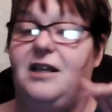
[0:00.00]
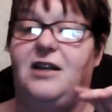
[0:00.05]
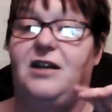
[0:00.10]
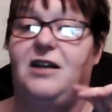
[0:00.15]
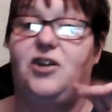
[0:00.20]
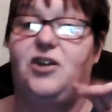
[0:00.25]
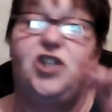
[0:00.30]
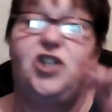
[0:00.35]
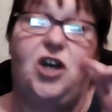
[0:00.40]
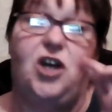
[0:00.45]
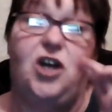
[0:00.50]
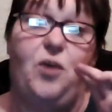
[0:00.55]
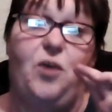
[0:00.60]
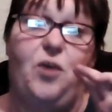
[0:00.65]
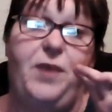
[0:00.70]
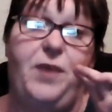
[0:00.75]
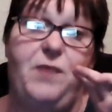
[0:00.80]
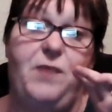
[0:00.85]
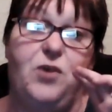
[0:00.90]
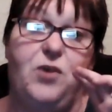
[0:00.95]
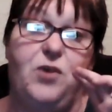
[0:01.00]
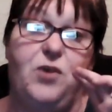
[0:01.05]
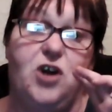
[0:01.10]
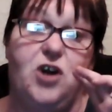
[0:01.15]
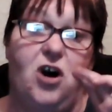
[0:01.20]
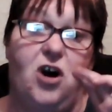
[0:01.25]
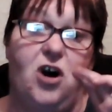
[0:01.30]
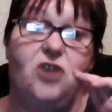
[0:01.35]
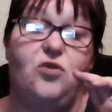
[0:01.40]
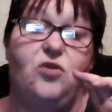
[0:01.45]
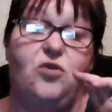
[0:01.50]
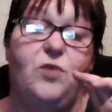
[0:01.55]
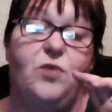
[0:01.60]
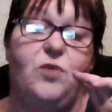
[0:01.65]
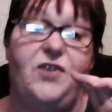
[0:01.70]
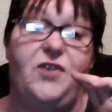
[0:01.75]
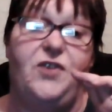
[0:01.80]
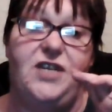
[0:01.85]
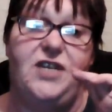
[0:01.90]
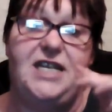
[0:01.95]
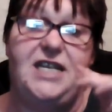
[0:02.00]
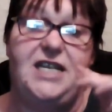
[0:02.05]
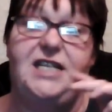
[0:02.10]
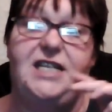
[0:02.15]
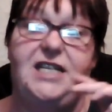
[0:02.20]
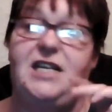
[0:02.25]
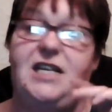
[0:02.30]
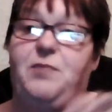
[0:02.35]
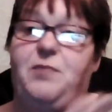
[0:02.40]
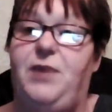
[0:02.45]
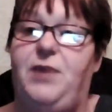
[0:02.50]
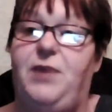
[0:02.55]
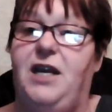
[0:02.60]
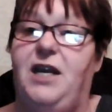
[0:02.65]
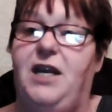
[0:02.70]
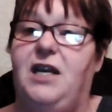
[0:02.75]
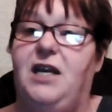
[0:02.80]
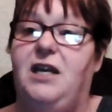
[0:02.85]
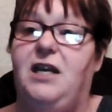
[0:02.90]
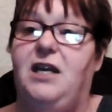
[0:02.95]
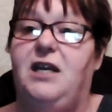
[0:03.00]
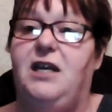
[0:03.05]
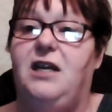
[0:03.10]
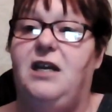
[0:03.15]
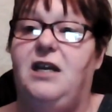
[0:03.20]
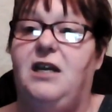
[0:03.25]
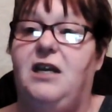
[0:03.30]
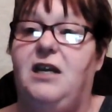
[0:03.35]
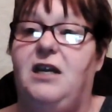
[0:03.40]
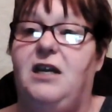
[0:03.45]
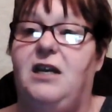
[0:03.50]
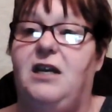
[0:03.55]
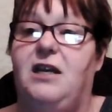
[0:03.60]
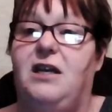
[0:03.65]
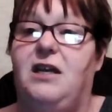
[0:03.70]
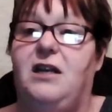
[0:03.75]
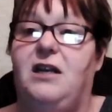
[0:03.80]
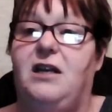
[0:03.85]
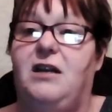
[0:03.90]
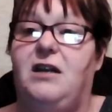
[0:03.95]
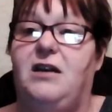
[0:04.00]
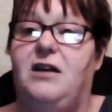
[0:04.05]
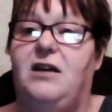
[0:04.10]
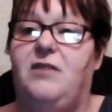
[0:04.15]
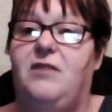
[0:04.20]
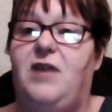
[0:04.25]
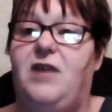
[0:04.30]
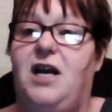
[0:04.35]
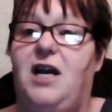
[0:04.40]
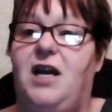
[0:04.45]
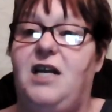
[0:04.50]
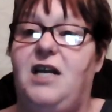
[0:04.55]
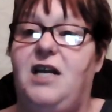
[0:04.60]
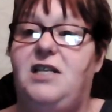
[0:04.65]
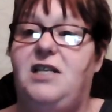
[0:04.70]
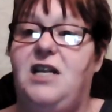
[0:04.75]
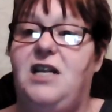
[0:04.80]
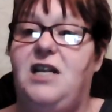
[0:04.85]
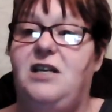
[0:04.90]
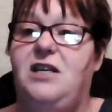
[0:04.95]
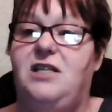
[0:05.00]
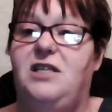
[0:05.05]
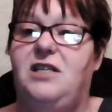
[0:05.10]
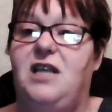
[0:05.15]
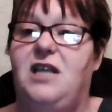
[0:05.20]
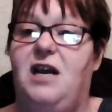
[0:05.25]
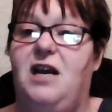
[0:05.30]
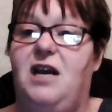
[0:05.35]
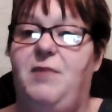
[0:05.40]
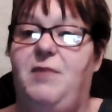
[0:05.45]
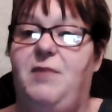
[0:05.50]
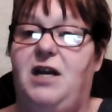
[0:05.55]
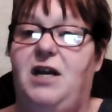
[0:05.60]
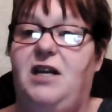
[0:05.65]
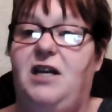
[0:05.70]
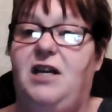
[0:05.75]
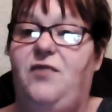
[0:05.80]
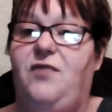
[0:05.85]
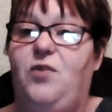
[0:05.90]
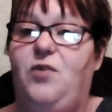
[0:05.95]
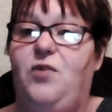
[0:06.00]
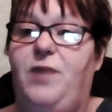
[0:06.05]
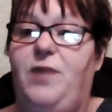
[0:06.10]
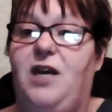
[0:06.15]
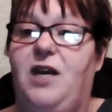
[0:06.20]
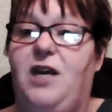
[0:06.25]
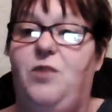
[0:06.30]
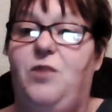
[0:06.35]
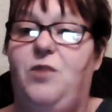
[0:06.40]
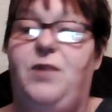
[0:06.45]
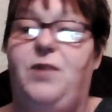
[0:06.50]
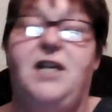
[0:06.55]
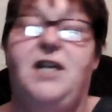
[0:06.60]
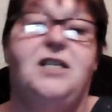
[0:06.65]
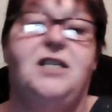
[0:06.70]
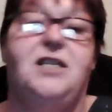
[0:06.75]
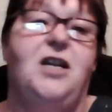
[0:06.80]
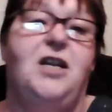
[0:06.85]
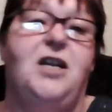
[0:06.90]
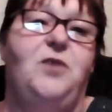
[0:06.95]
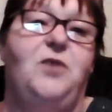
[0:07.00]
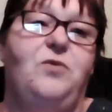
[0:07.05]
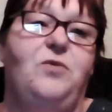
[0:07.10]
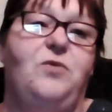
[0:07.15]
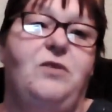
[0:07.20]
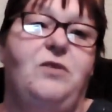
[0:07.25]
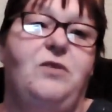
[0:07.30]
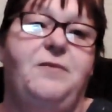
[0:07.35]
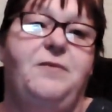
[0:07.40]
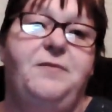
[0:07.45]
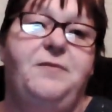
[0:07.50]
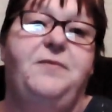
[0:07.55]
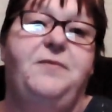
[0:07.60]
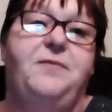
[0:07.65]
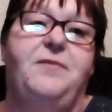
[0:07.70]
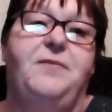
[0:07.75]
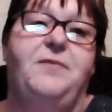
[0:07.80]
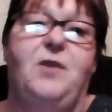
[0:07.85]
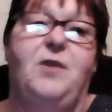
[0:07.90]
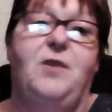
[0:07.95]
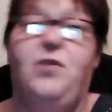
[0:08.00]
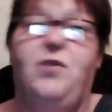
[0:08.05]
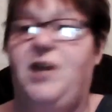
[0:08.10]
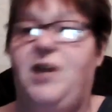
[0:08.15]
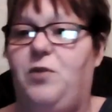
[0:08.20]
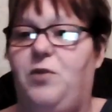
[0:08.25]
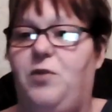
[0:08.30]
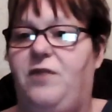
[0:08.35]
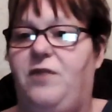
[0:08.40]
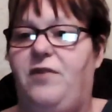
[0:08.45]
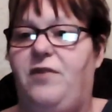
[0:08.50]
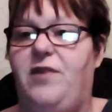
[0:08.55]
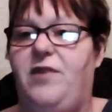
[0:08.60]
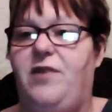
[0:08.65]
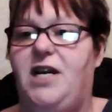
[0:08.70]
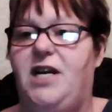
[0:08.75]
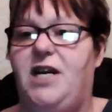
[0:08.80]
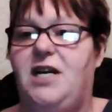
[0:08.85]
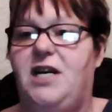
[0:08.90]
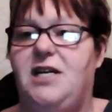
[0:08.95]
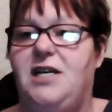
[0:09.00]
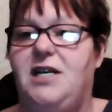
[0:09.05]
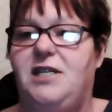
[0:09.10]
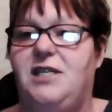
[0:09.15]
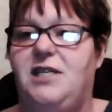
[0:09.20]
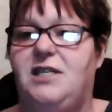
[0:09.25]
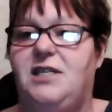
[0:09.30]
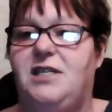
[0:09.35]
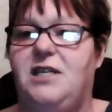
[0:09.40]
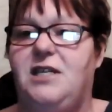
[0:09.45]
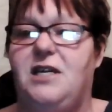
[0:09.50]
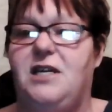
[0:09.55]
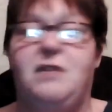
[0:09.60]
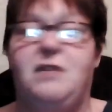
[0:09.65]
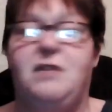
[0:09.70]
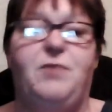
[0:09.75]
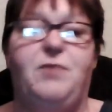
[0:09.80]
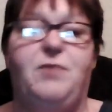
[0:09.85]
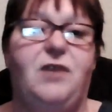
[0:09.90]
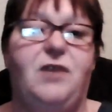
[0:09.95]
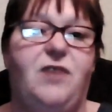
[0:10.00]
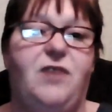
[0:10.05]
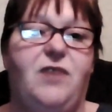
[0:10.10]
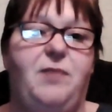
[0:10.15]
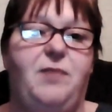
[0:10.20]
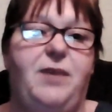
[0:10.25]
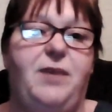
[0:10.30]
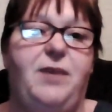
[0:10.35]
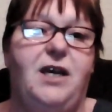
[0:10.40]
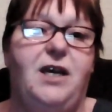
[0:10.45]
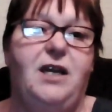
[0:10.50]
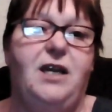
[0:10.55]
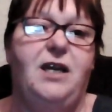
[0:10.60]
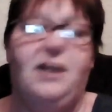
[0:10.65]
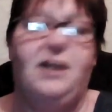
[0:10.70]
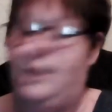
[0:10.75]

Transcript: Because a lot of people gargle with the TCP. Right, EastEnders time. I'll leave you bingo players alone. Well, that went very nice, Big Red Bear.